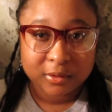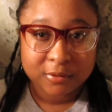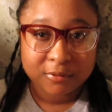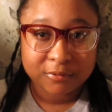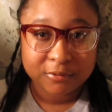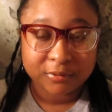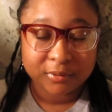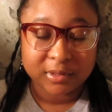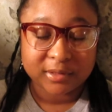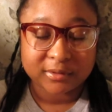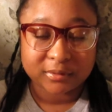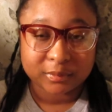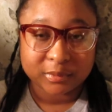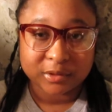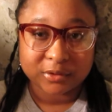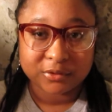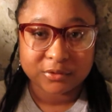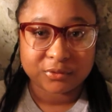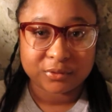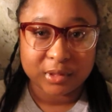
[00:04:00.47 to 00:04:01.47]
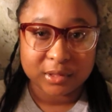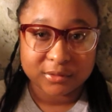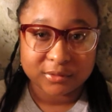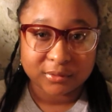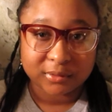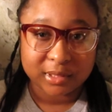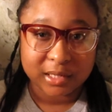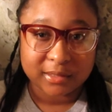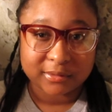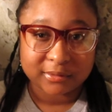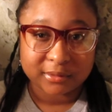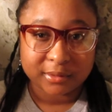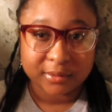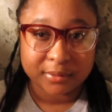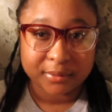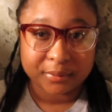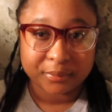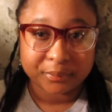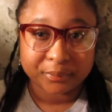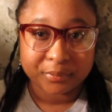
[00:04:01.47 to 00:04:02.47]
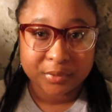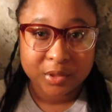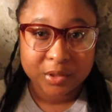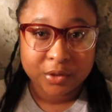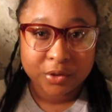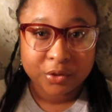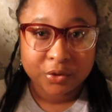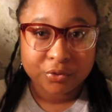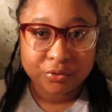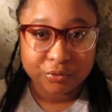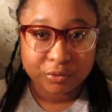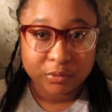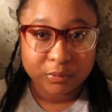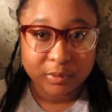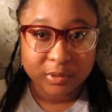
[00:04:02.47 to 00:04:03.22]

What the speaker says: 4 days a week straight. So that's 3